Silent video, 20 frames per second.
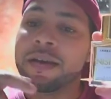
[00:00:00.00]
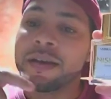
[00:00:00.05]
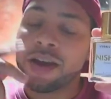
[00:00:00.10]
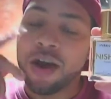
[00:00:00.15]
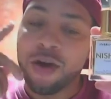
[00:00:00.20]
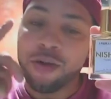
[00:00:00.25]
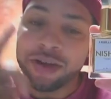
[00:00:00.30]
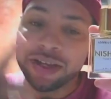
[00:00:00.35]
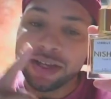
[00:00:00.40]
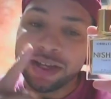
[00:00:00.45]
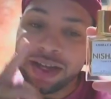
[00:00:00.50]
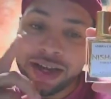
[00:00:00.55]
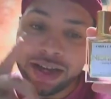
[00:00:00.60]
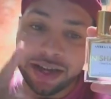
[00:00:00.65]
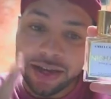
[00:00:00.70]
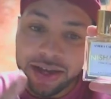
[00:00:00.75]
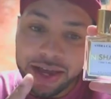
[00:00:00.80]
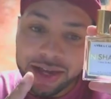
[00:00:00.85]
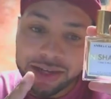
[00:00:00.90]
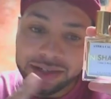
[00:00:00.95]

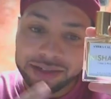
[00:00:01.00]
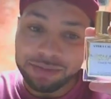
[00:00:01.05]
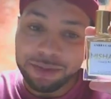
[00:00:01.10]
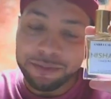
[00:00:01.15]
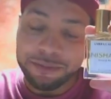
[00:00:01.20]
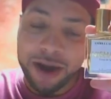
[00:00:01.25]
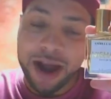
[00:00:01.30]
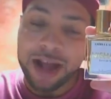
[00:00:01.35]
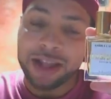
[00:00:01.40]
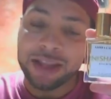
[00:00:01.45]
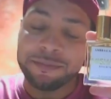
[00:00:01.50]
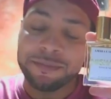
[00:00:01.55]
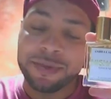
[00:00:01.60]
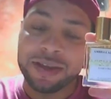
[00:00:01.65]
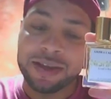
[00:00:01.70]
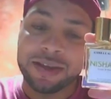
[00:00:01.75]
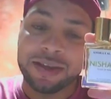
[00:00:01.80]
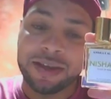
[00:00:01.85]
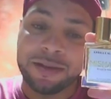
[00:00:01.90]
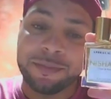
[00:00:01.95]
Coconut Nanas would probably
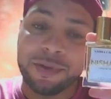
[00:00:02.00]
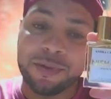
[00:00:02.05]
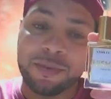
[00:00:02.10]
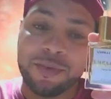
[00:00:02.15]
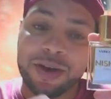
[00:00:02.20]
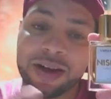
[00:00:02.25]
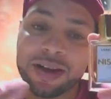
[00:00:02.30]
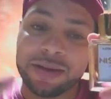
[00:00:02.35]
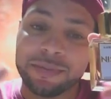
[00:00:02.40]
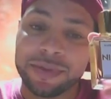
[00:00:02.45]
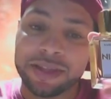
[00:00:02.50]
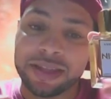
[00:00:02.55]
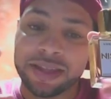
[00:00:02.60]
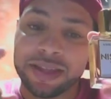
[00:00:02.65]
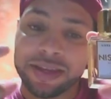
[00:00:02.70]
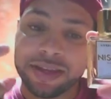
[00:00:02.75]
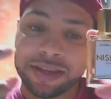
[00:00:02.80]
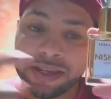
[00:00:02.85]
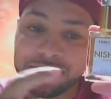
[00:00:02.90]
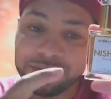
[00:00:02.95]
be number one, but
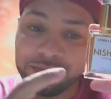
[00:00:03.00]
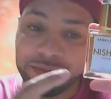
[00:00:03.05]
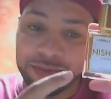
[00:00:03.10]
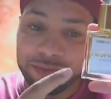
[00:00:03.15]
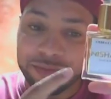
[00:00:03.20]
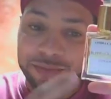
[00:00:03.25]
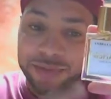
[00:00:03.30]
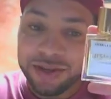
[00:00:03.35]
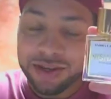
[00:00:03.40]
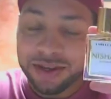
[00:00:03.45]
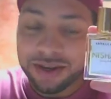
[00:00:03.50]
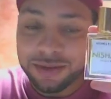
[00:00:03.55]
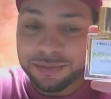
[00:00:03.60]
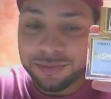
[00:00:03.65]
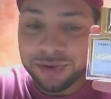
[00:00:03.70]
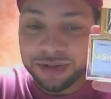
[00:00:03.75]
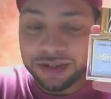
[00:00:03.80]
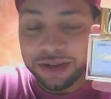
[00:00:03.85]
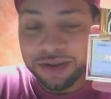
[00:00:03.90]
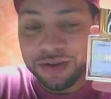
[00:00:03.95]
then this one would be
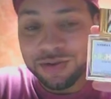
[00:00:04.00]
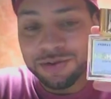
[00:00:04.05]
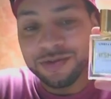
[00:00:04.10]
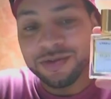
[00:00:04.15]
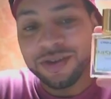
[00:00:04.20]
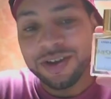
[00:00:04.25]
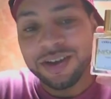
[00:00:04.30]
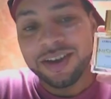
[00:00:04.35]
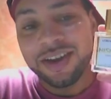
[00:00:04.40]
number two.